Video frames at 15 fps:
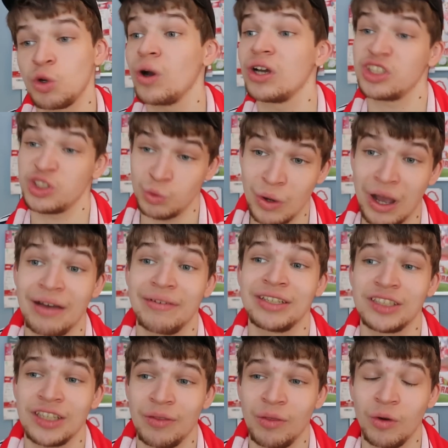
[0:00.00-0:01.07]
quite
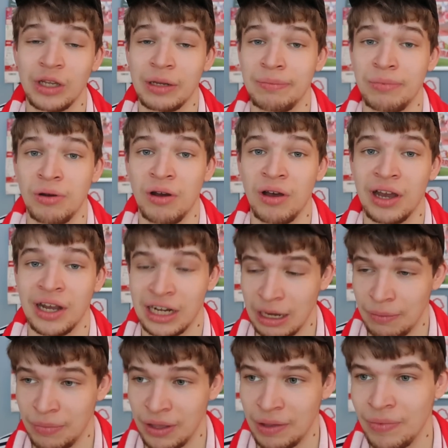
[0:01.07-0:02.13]
sweary so I'm not going to put a
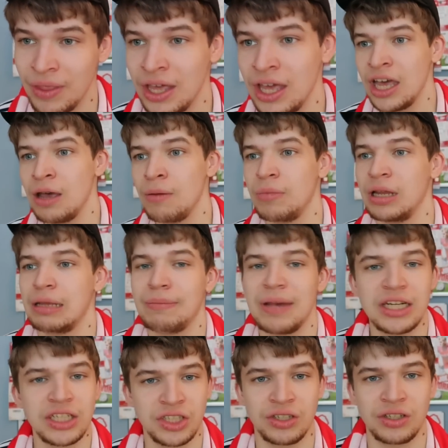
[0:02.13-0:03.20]
clip in, but he
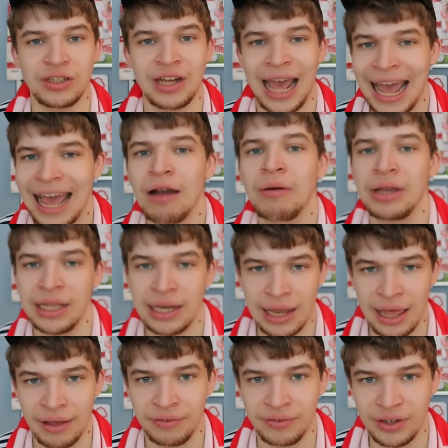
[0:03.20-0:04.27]
mentioned how he
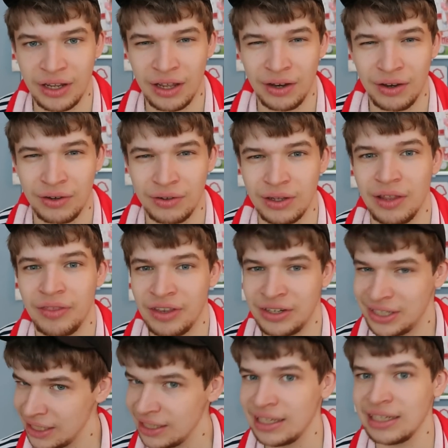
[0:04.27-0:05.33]
left and the
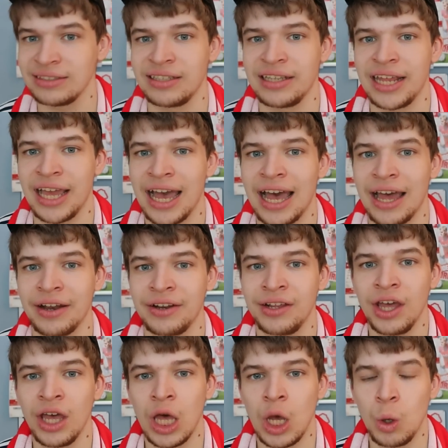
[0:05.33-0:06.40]
dealings that he had
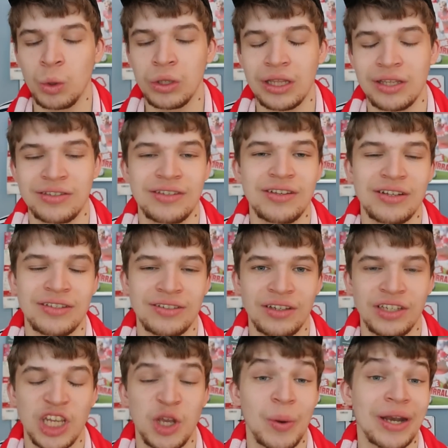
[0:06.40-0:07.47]
with a
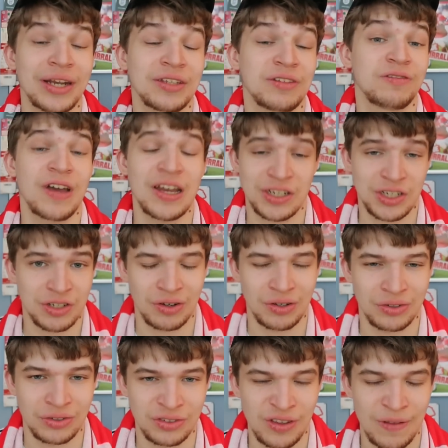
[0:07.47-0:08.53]
certain Ioannis
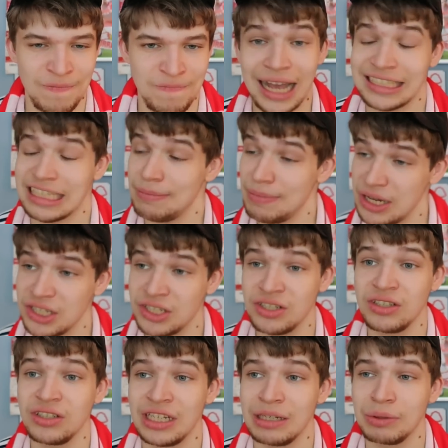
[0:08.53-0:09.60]
Vestros. As I
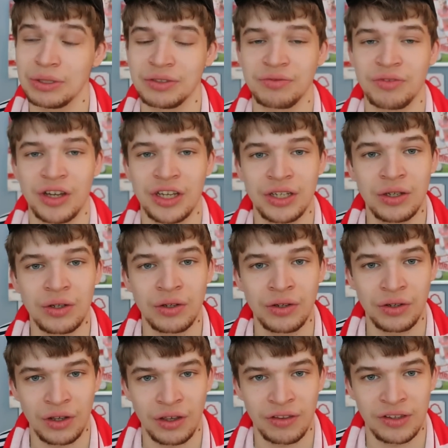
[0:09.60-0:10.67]
mentioned, he wasn't very
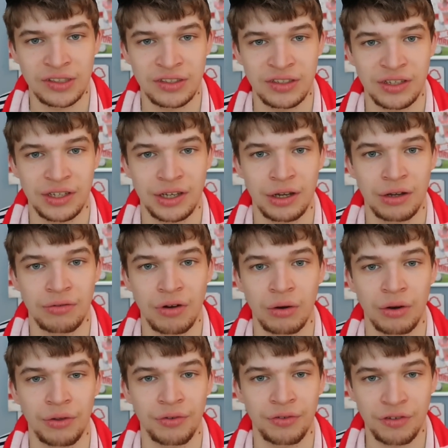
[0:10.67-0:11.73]
good at the CEO
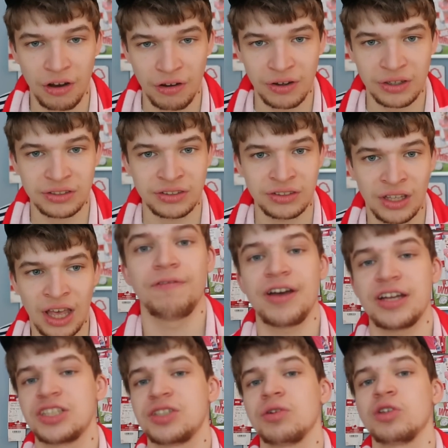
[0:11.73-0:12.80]
role at Forest.
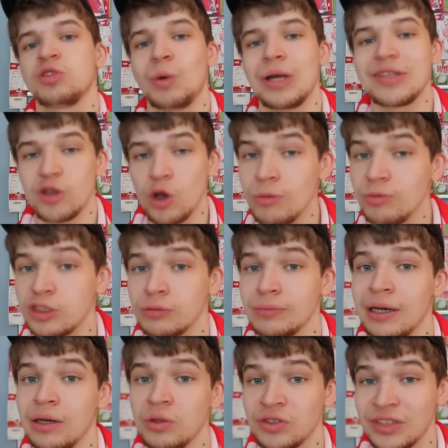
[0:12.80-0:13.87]
Vestros went up to
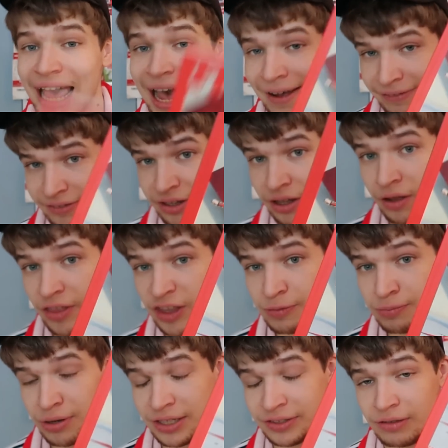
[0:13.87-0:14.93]
Mills after this
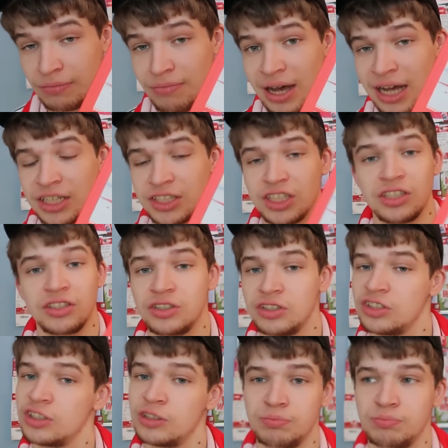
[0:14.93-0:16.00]
Preston match and
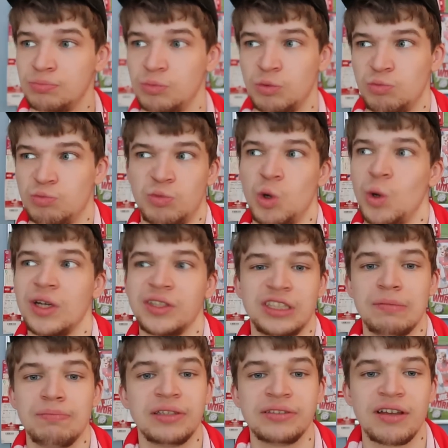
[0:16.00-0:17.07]
just quite
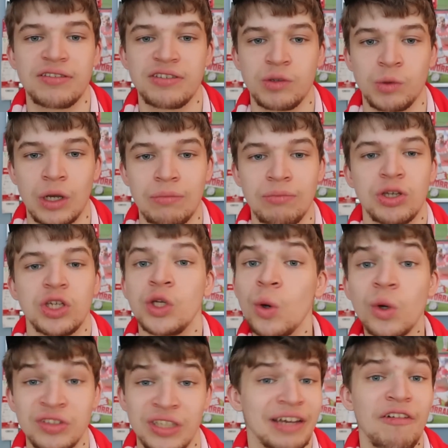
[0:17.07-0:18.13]
simply said to him,
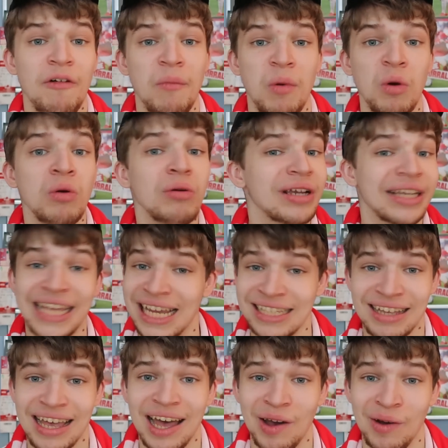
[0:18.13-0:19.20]
"You're terrible,
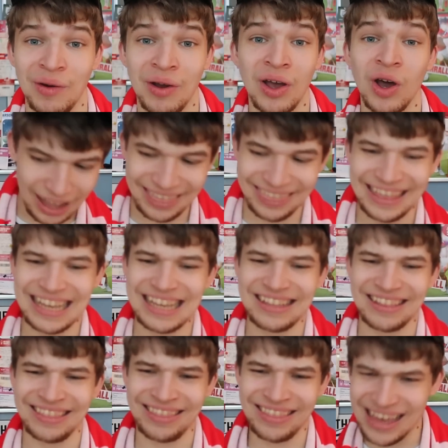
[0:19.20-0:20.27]
get out." I
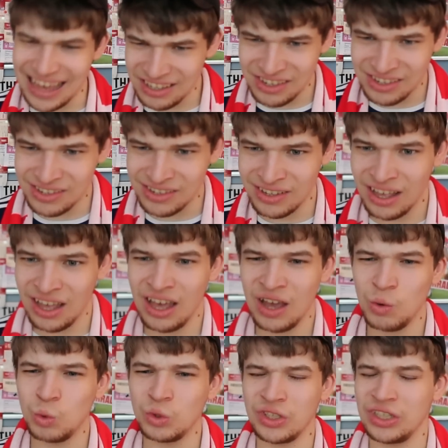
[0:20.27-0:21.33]
think this
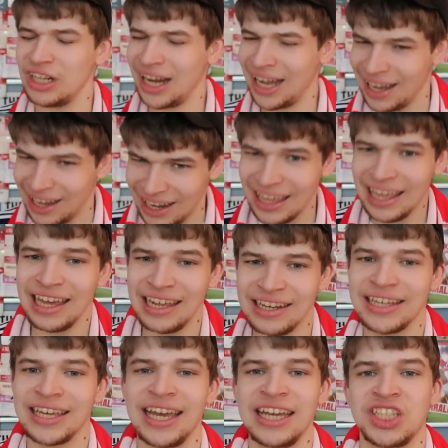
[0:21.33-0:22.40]
was a clear
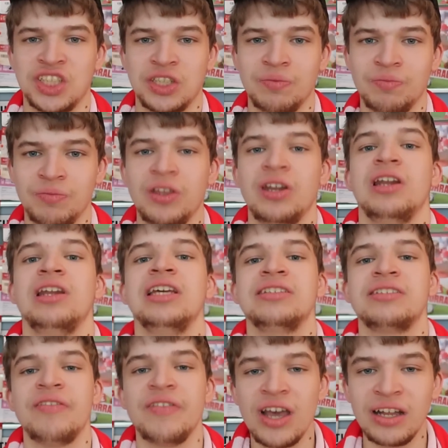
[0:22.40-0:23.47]
indication that at
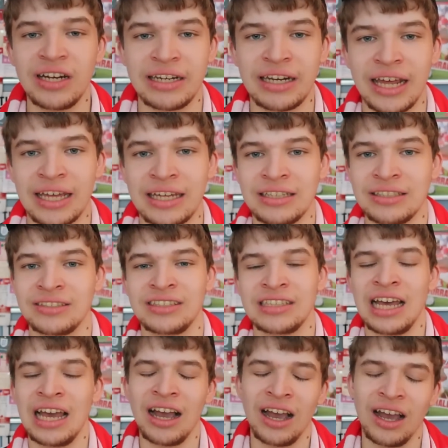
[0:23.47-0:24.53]
least in the early days,
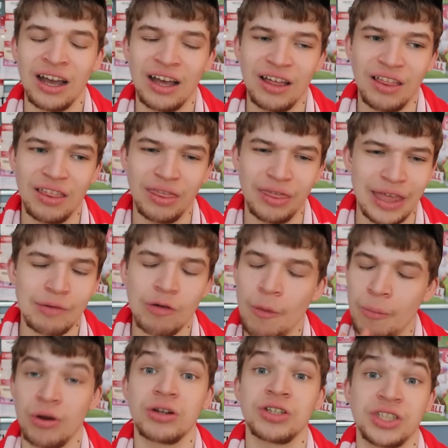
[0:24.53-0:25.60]
they were
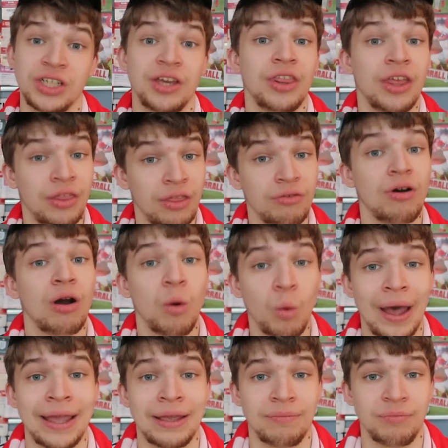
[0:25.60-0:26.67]
approaching it in the wrong
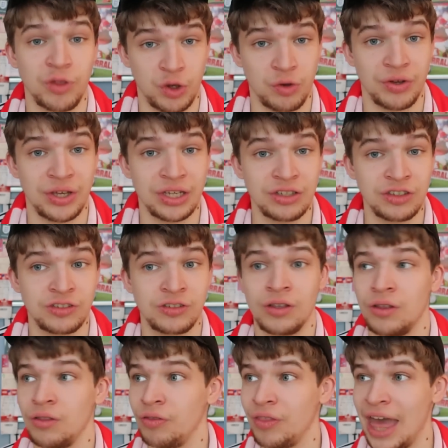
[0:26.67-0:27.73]
way, the Greeks.
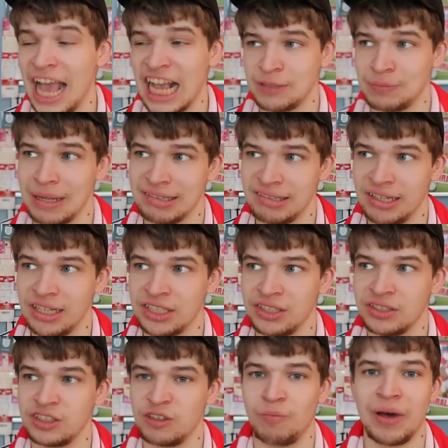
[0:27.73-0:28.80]
Their
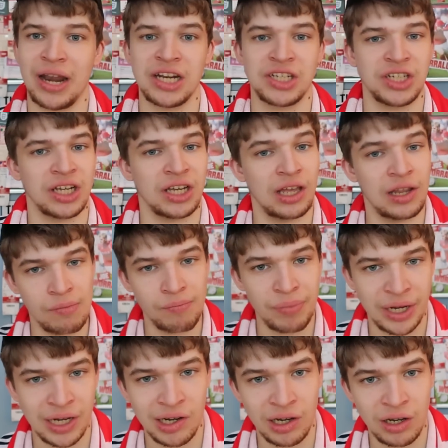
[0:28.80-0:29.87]
expectations of managing
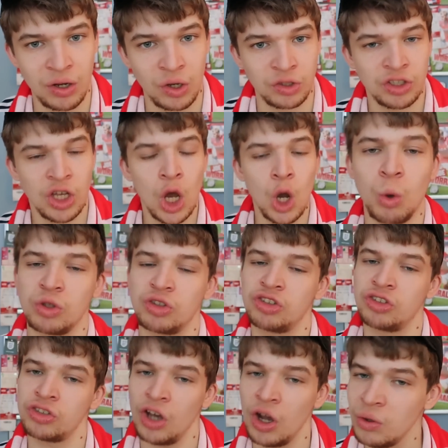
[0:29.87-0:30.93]
Olympiacos were
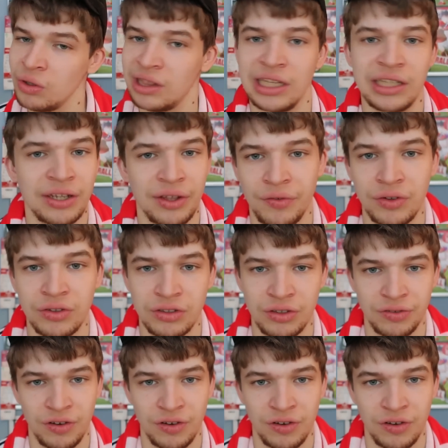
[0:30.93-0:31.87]
totally different to